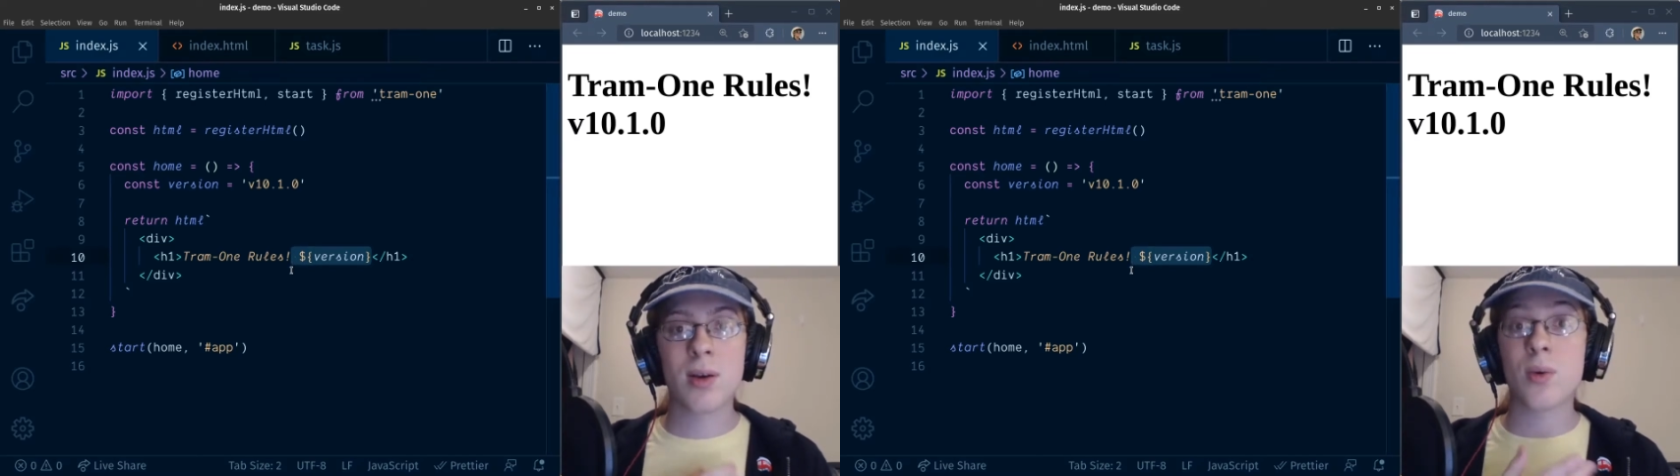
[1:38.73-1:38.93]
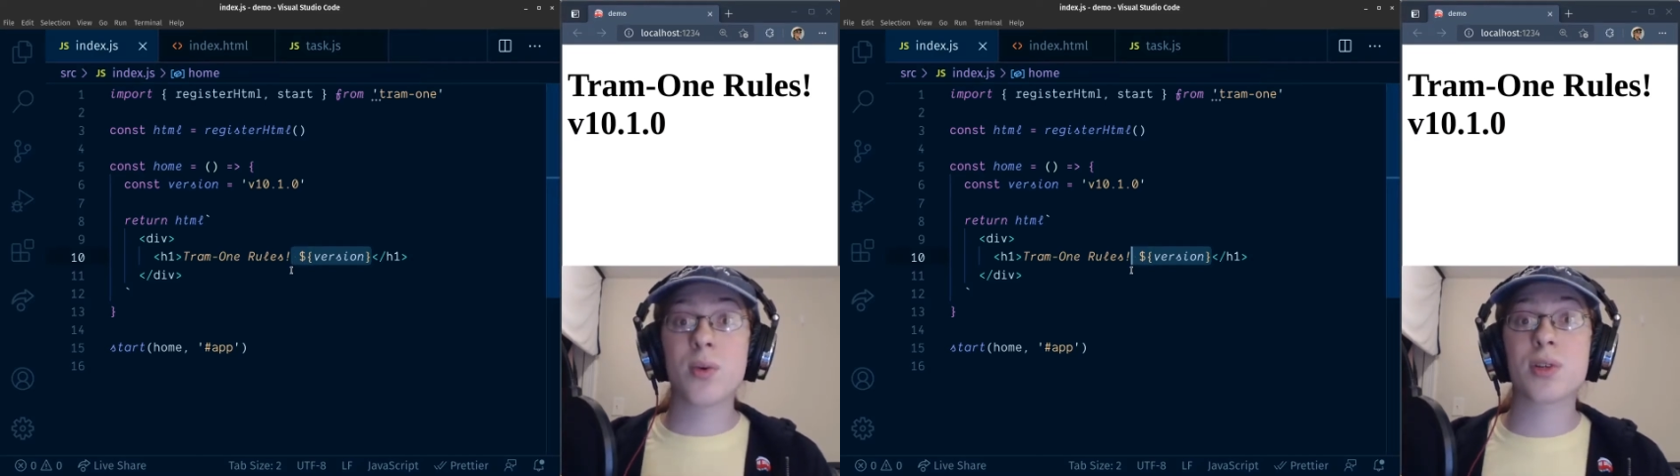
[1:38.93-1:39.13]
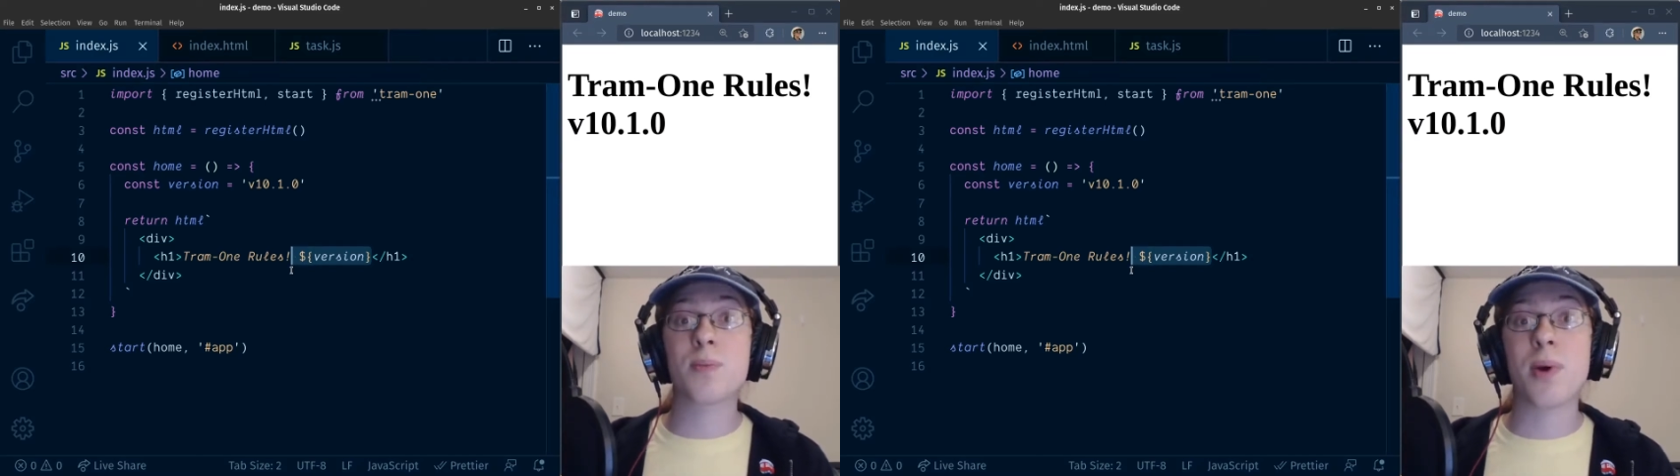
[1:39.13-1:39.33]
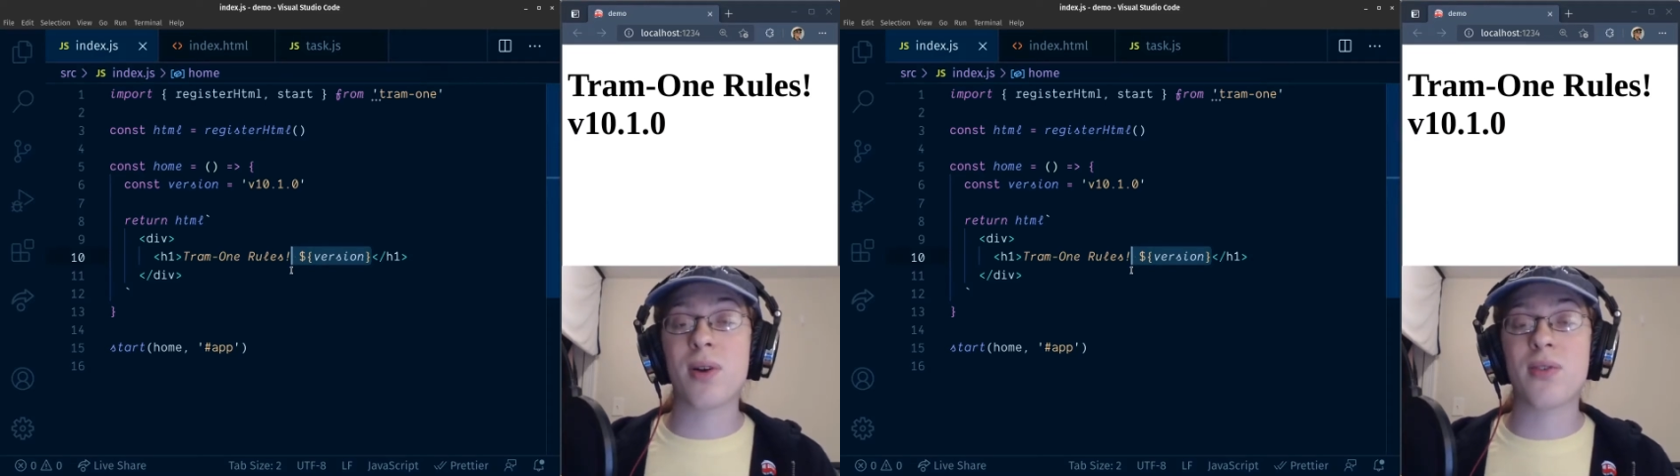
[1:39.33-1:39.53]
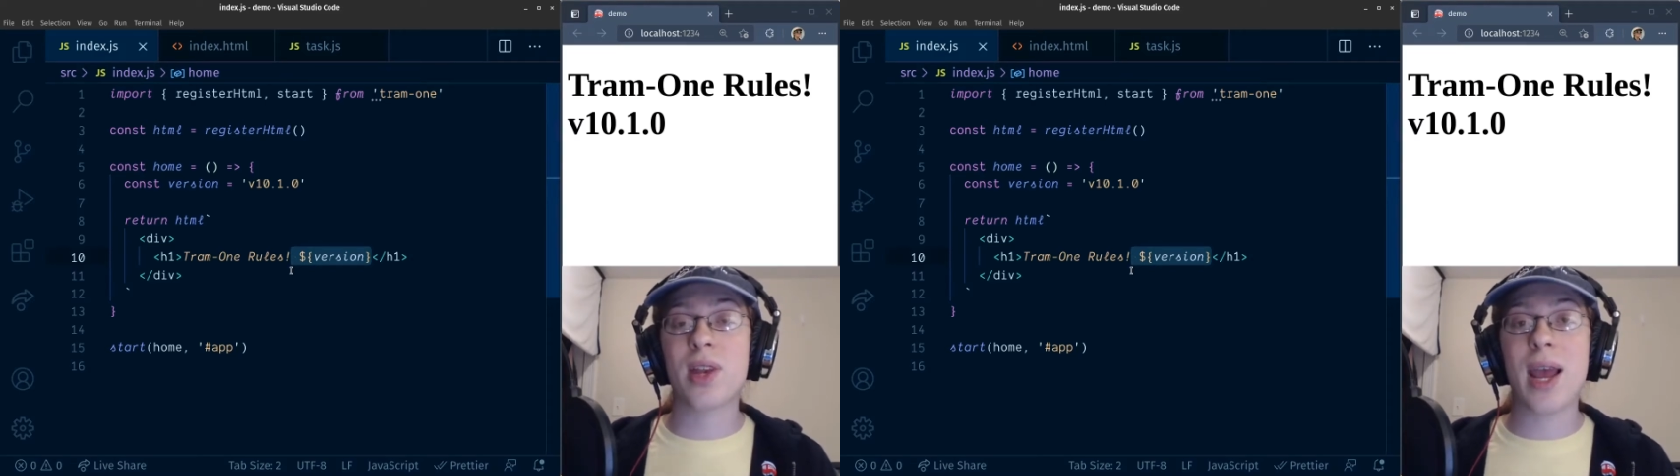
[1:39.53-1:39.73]
or as
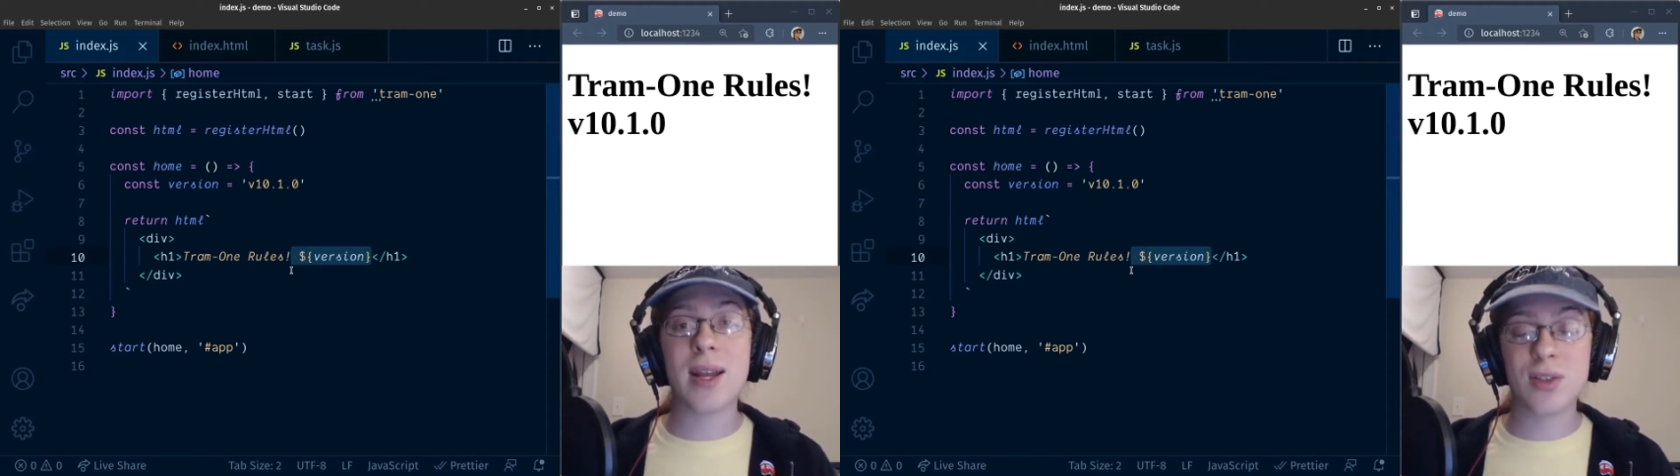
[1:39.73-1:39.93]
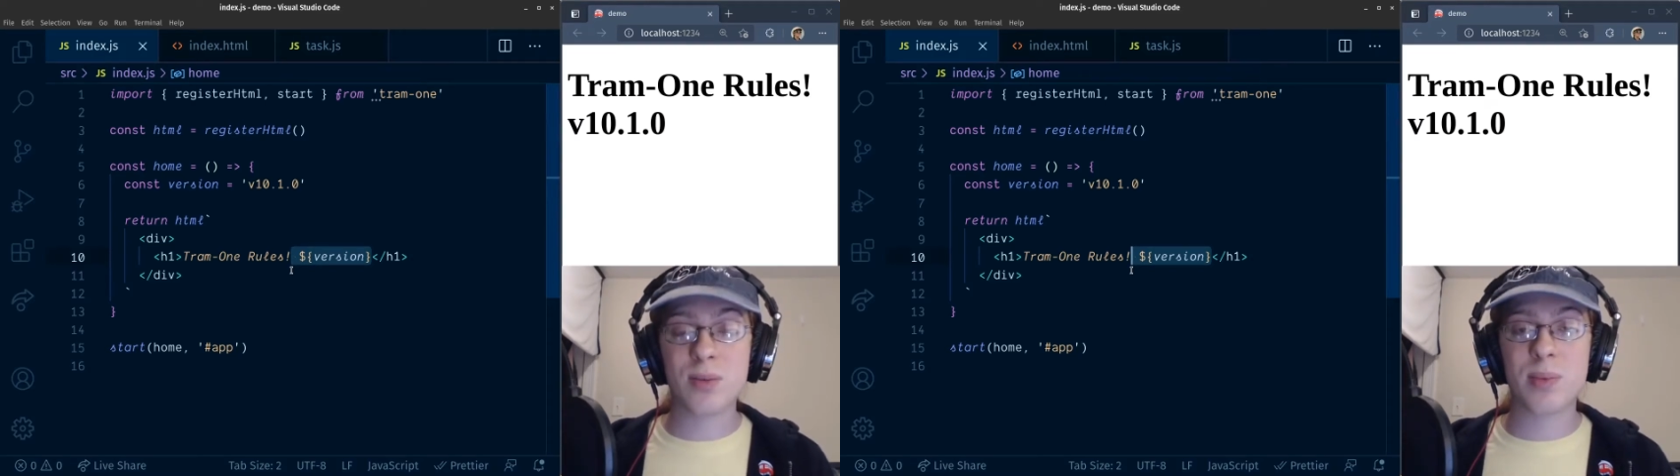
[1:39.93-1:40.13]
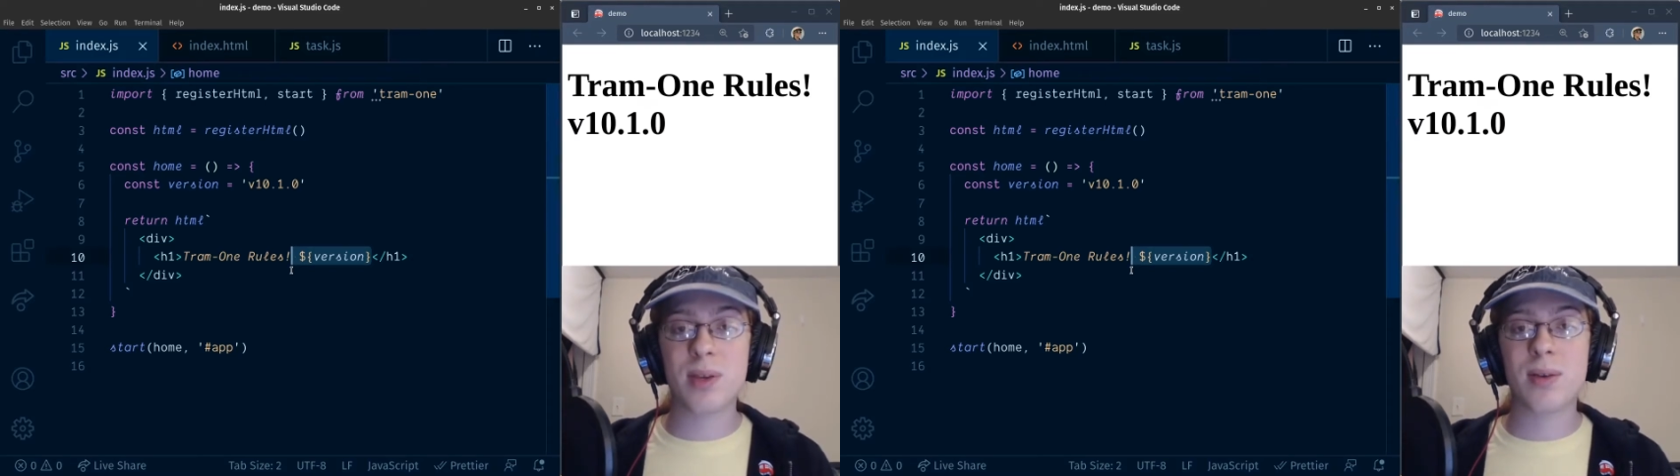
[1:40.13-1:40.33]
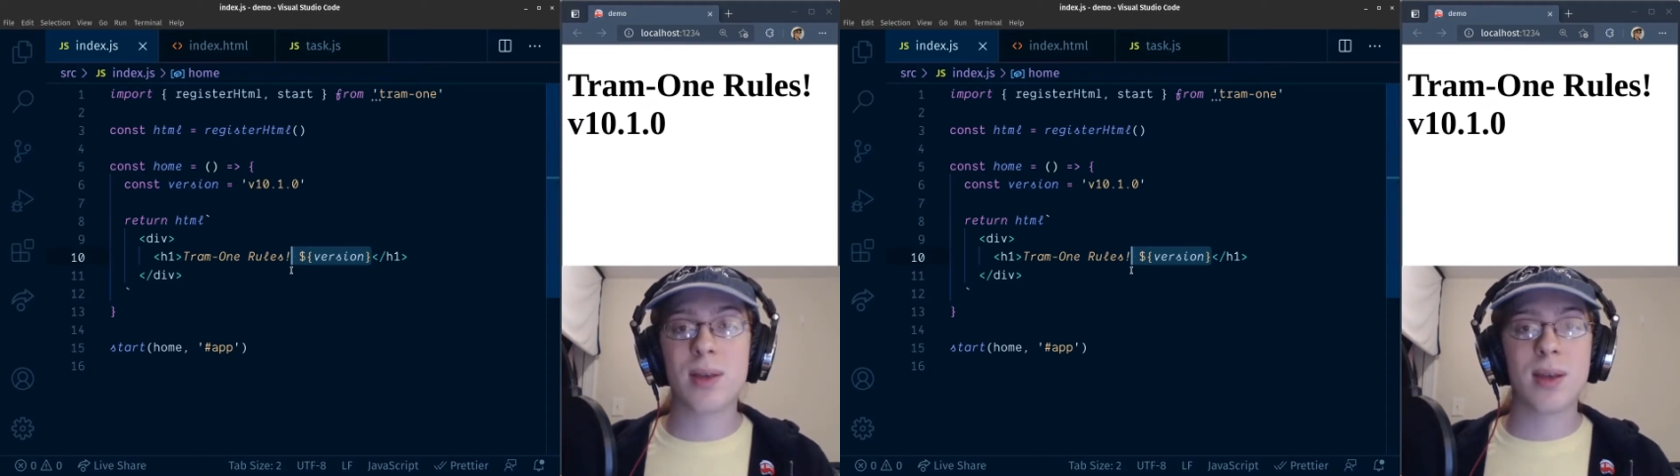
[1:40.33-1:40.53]
part of an attribute.